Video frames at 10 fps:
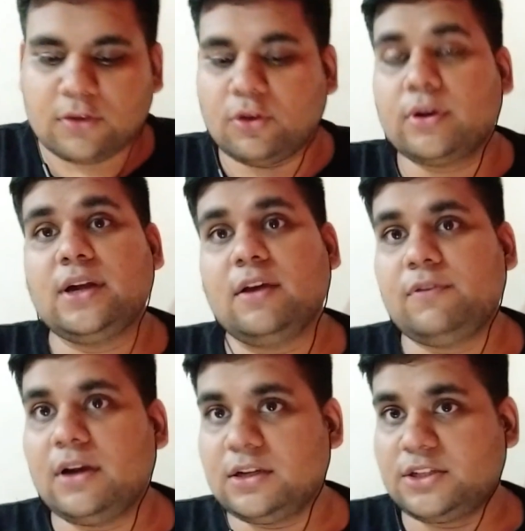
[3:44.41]
So you can
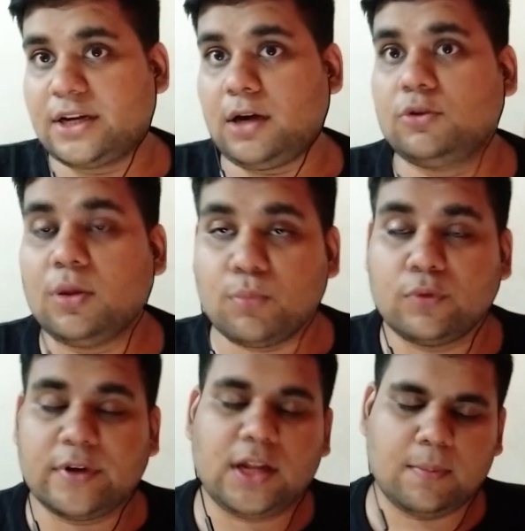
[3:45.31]
definitely check out the
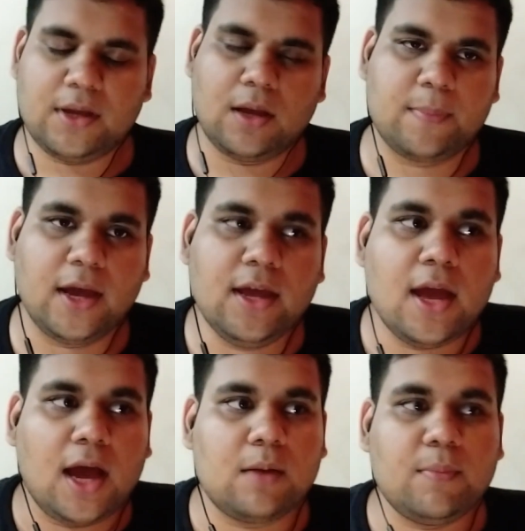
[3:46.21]
MovieDB API
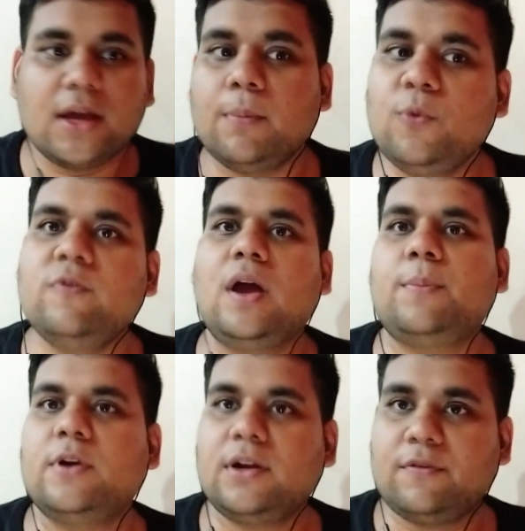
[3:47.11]
and make a movie app
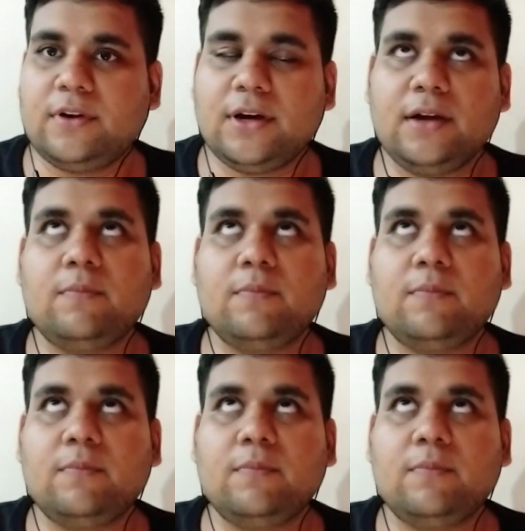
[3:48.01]
out of it, right?